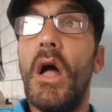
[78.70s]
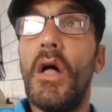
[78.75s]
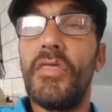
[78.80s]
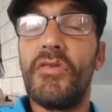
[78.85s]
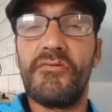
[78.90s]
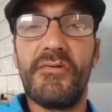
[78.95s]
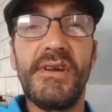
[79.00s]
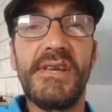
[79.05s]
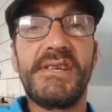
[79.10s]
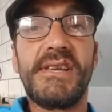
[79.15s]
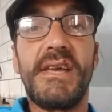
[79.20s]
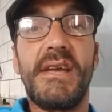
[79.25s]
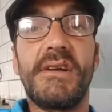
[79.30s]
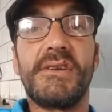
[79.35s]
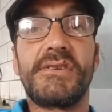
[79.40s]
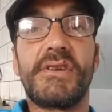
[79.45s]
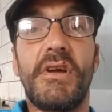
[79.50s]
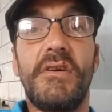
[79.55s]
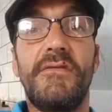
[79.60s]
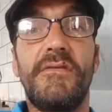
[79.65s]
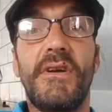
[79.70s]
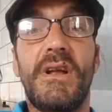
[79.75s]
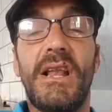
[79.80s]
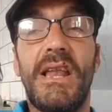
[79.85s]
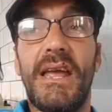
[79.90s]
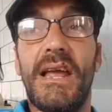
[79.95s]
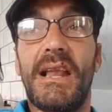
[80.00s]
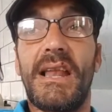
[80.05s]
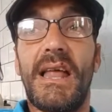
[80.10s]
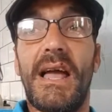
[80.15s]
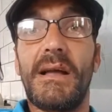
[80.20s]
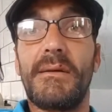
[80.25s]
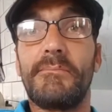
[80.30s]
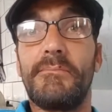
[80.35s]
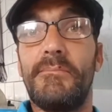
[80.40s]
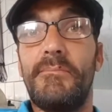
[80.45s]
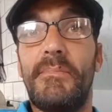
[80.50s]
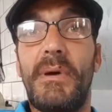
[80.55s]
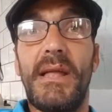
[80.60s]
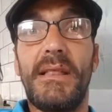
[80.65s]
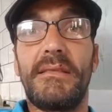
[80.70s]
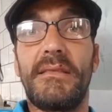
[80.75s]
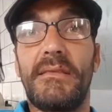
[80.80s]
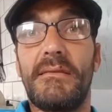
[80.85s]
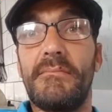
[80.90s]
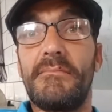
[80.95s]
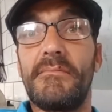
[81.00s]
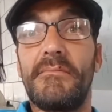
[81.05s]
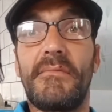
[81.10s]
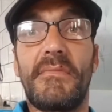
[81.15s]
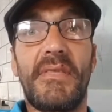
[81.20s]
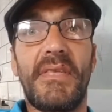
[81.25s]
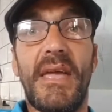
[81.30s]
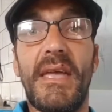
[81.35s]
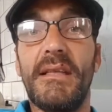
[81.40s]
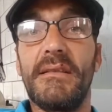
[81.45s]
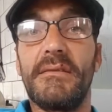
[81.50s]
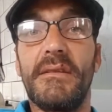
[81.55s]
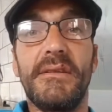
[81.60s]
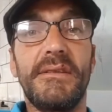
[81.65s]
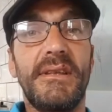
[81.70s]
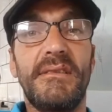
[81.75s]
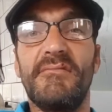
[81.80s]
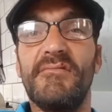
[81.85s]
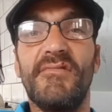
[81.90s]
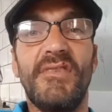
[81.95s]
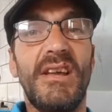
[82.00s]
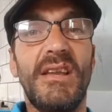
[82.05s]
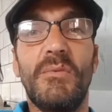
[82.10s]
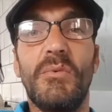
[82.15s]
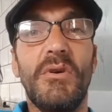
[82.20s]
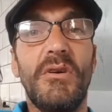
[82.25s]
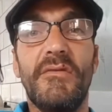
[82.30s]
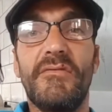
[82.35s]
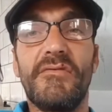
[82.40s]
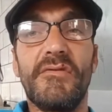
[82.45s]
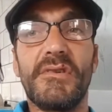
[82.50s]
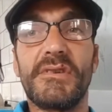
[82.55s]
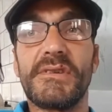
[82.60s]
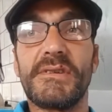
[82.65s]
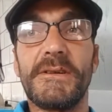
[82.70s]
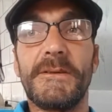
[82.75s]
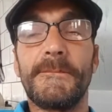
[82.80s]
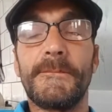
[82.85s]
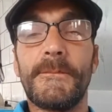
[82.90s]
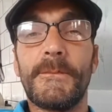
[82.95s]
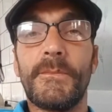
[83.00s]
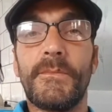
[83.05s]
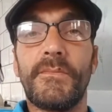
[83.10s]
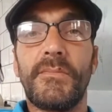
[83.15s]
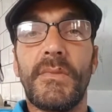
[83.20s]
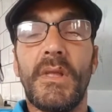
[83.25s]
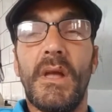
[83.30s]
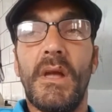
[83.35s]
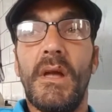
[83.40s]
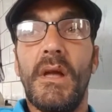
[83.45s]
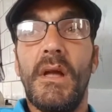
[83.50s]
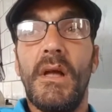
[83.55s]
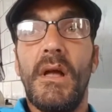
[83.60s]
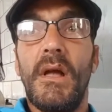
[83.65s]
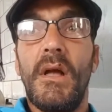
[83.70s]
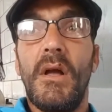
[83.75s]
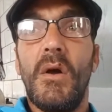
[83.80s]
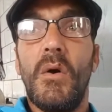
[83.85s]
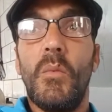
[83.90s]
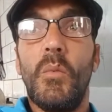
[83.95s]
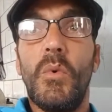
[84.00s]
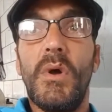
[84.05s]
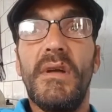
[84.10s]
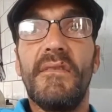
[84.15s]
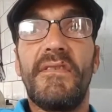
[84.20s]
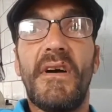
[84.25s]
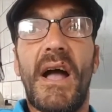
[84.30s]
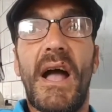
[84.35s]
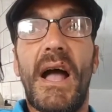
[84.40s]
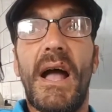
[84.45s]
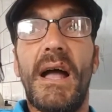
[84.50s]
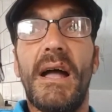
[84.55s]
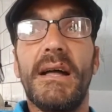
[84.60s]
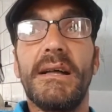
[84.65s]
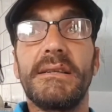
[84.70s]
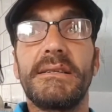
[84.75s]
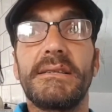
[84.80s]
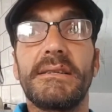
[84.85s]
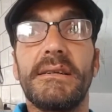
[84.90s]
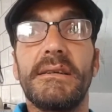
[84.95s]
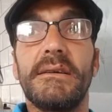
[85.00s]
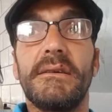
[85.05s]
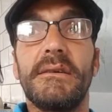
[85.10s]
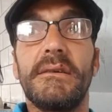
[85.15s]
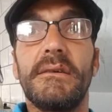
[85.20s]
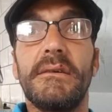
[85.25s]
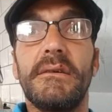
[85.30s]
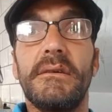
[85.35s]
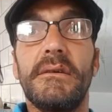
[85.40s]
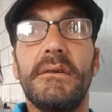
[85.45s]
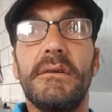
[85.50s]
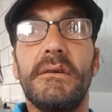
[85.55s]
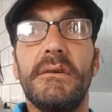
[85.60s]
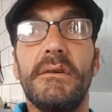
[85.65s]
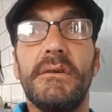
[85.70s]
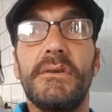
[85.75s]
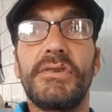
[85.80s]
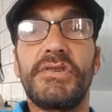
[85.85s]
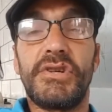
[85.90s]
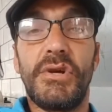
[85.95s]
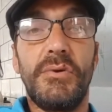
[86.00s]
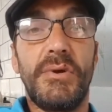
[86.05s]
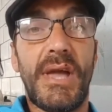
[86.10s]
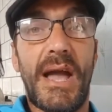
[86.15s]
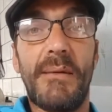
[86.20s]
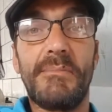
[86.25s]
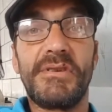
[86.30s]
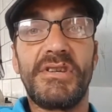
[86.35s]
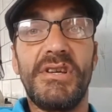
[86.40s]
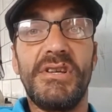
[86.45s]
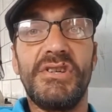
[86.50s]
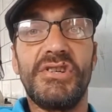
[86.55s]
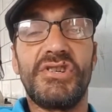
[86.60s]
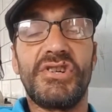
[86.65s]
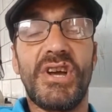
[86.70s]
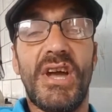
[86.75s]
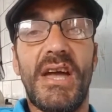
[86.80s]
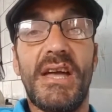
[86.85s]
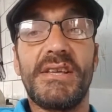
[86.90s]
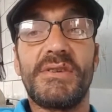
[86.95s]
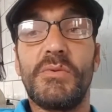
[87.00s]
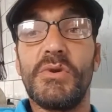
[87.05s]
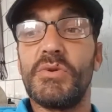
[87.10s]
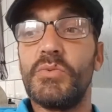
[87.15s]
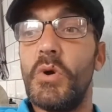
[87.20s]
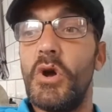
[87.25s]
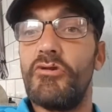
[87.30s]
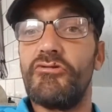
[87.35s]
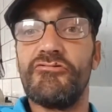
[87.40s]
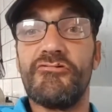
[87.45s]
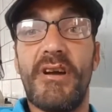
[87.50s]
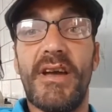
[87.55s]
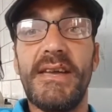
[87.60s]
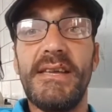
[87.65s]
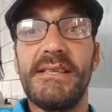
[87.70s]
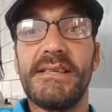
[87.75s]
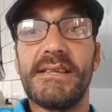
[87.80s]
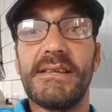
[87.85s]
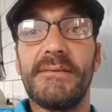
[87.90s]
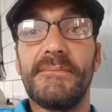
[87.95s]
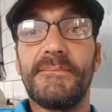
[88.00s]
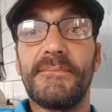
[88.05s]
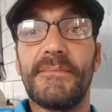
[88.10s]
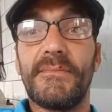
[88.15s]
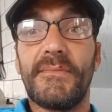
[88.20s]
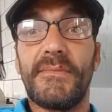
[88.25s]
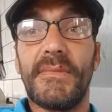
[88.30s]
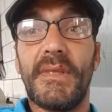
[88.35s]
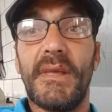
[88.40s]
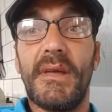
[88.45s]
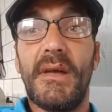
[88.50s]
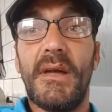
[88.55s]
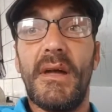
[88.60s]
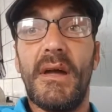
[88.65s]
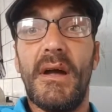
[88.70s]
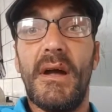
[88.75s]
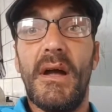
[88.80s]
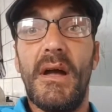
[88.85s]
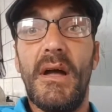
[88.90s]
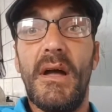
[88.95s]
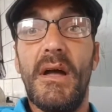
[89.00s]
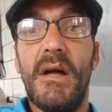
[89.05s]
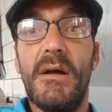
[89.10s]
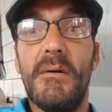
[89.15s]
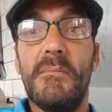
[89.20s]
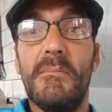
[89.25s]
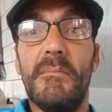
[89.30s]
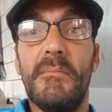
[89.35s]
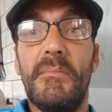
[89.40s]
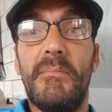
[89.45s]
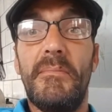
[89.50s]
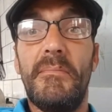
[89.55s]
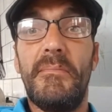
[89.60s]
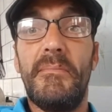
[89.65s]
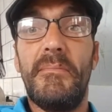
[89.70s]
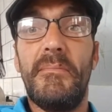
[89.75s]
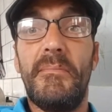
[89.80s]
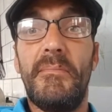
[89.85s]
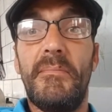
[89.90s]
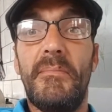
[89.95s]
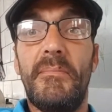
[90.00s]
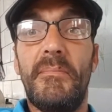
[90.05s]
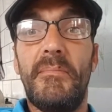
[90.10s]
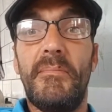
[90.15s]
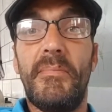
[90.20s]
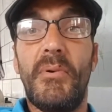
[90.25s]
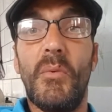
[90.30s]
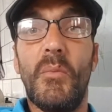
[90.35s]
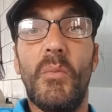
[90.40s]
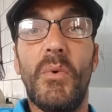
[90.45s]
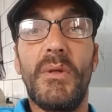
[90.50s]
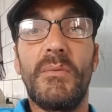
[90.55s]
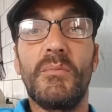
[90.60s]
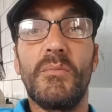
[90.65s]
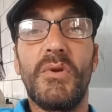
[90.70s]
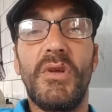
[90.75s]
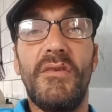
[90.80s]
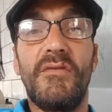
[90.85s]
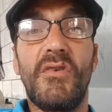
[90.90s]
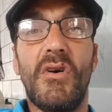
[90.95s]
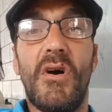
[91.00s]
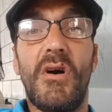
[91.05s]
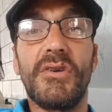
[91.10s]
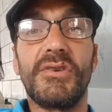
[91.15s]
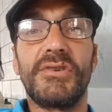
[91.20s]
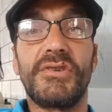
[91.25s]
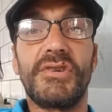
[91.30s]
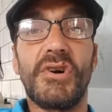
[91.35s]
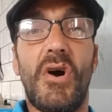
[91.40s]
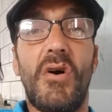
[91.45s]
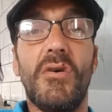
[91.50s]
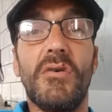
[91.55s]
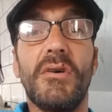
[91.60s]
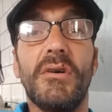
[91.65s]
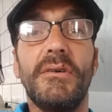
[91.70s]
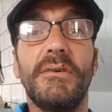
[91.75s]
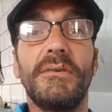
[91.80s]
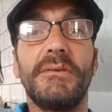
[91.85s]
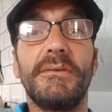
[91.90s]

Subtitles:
a three-seater sofa click-clack bed thing that didn't really work for us. We've had two captain chairs, which were great. But when you've got a dog,